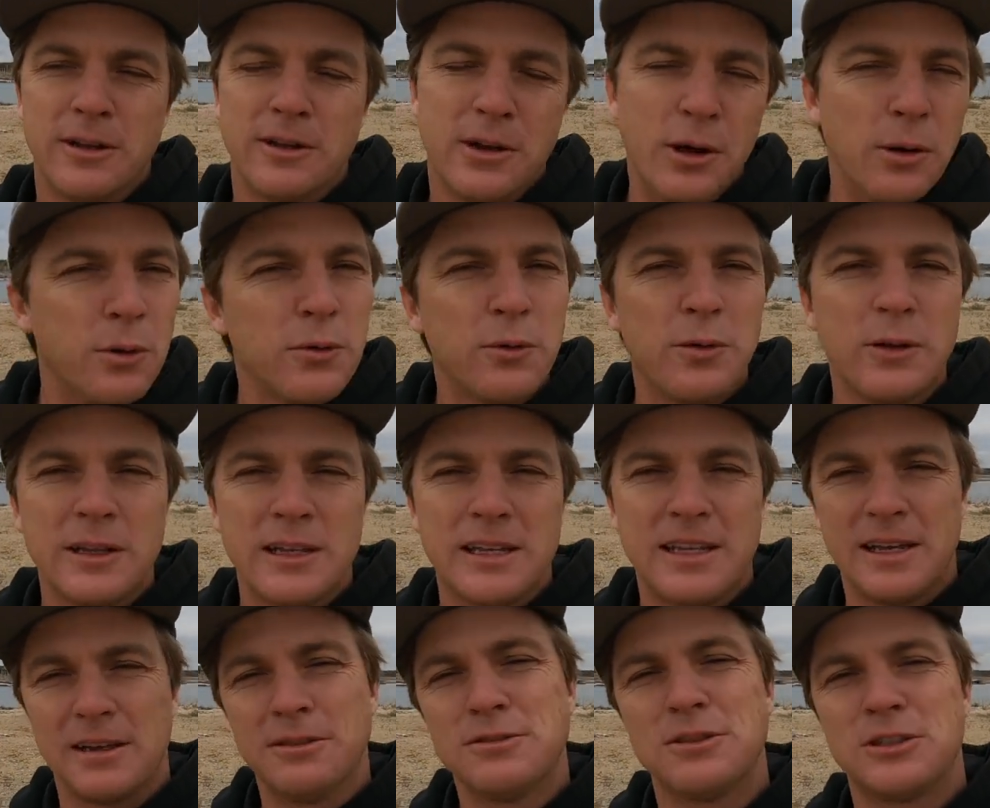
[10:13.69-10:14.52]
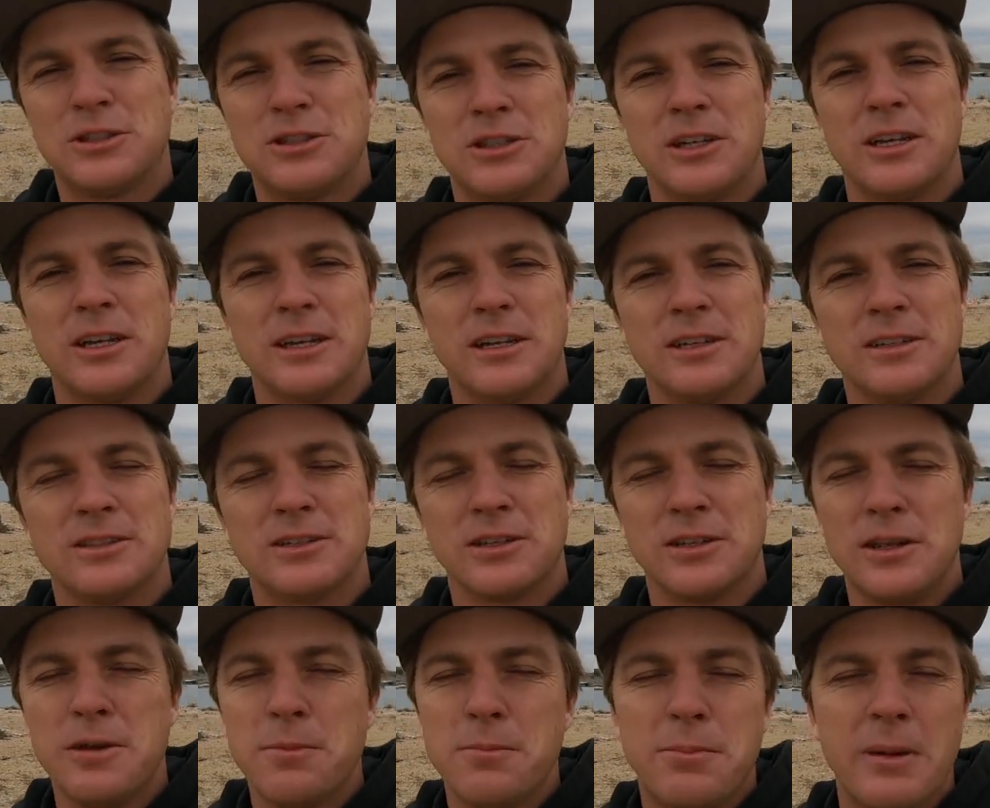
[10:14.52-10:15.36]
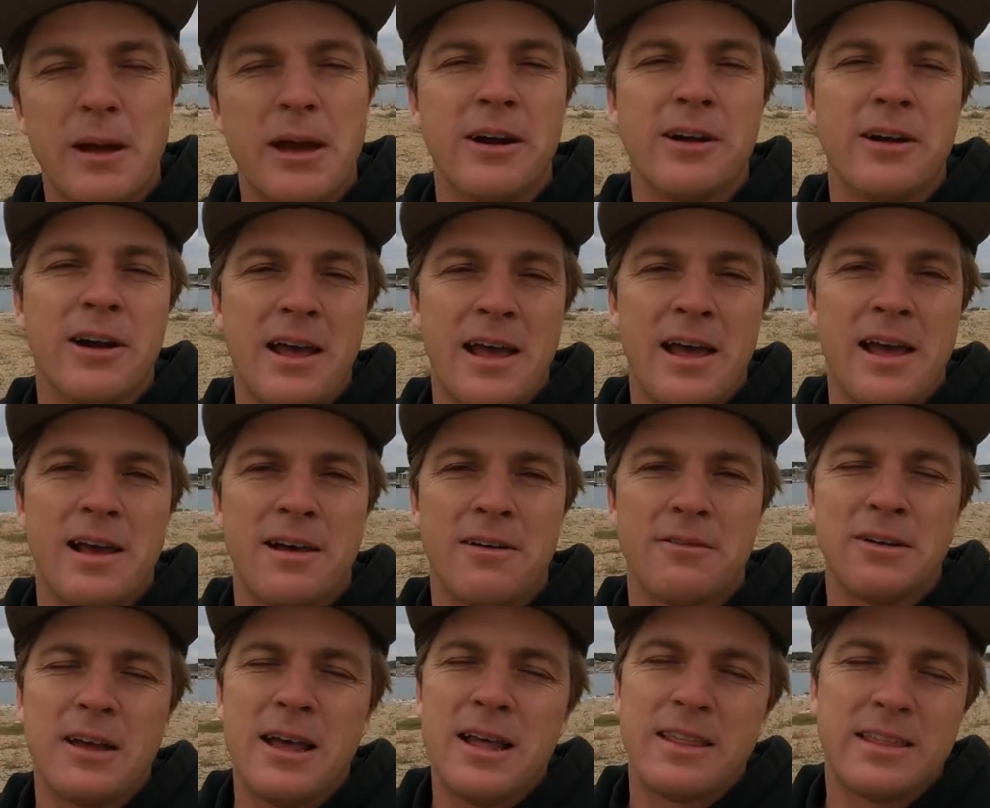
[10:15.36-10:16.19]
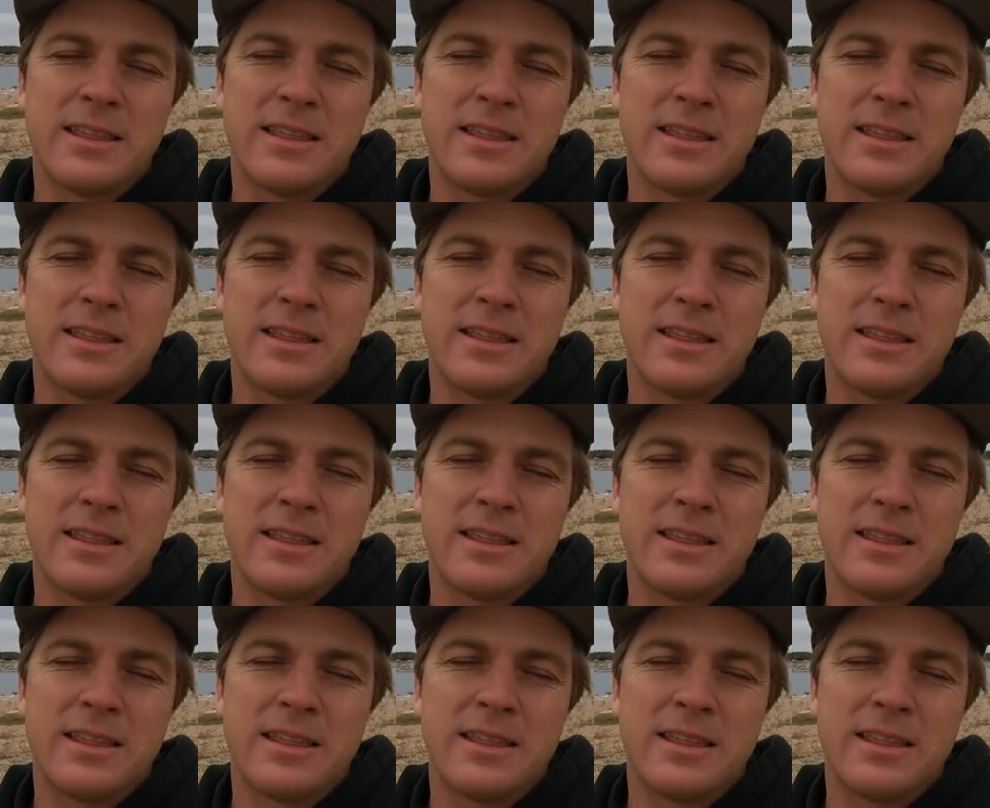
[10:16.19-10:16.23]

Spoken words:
no one really gives a shit. So you better have